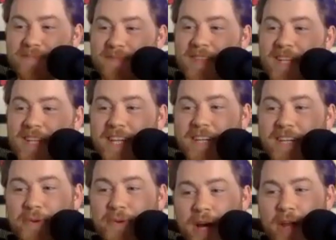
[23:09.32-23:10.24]
let's get
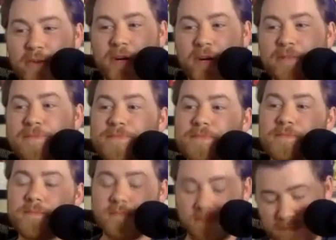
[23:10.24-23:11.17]
into another one.
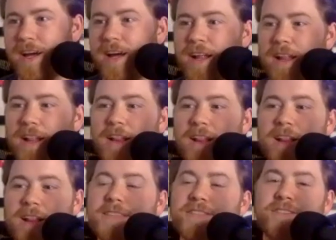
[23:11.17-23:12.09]

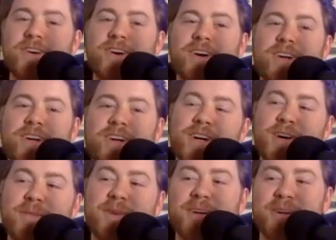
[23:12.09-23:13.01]
Let's talk
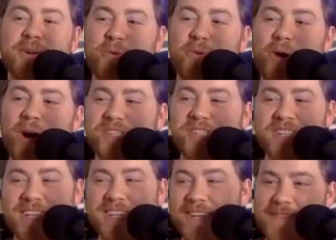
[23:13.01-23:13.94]
about your
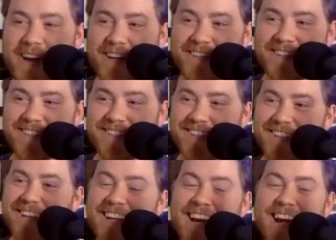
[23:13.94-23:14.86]
Washington Commanders.
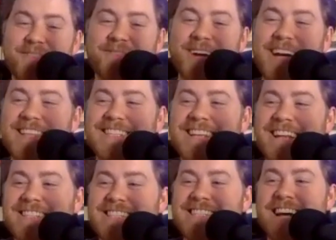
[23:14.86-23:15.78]
They are playing the
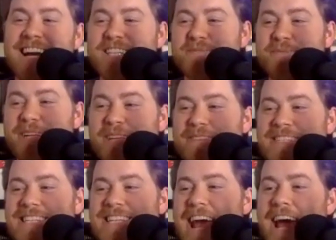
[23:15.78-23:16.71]
Tennessee Titans, bring them
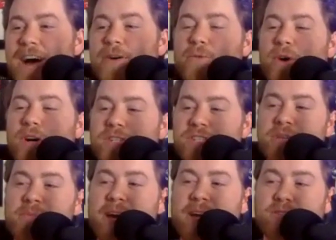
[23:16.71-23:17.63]
into town.
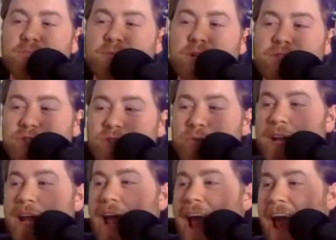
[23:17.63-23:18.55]
Washington Commanders plus
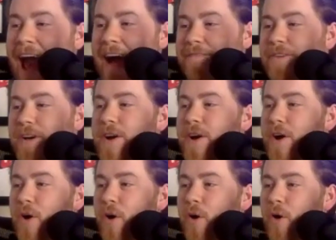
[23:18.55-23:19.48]
2.5,
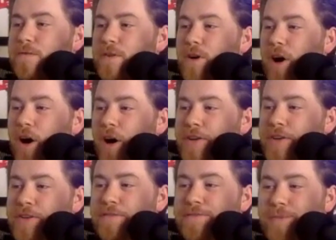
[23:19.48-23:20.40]
over
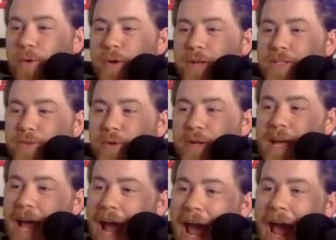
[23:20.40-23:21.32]
under
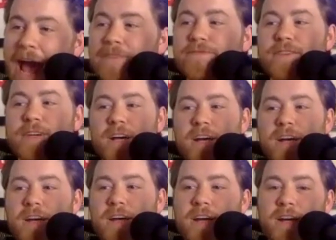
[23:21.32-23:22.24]
42.5.
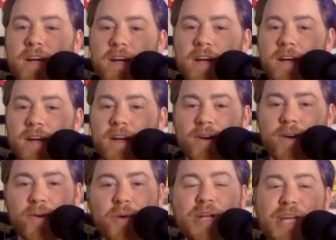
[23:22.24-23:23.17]

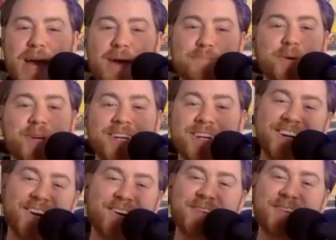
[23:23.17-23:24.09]
Where are you at, bud?
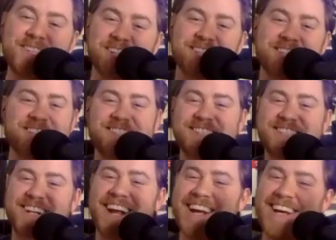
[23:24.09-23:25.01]
Are we just